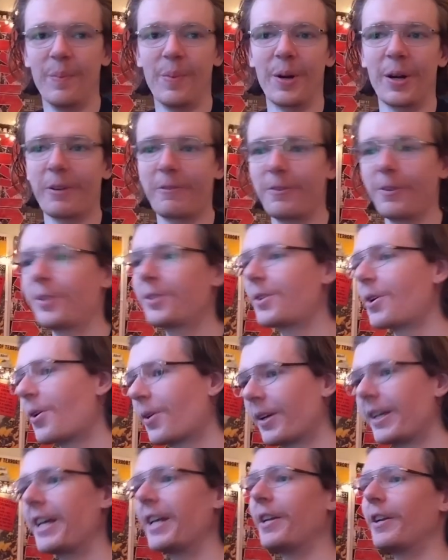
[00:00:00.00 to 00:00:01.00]
but if you
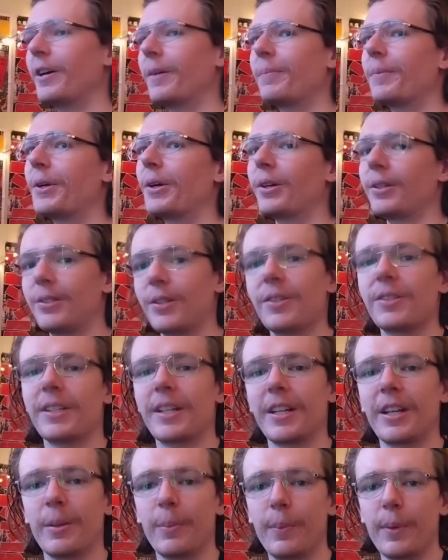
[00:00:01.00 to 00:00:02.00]
start getting up there, it does
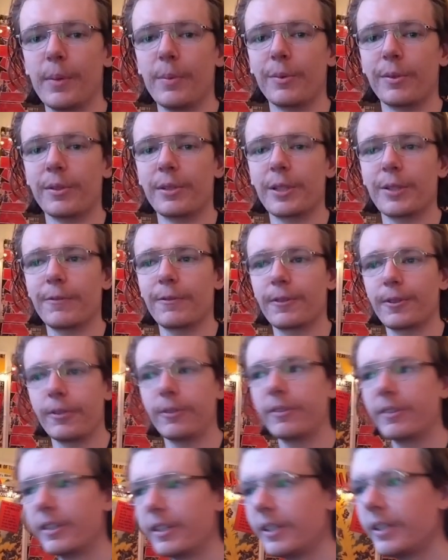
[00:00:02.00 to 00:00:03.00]
get a bit more
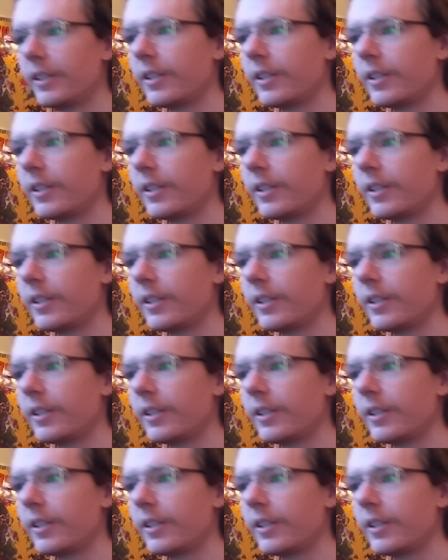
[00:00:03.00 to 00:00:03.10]
difficult.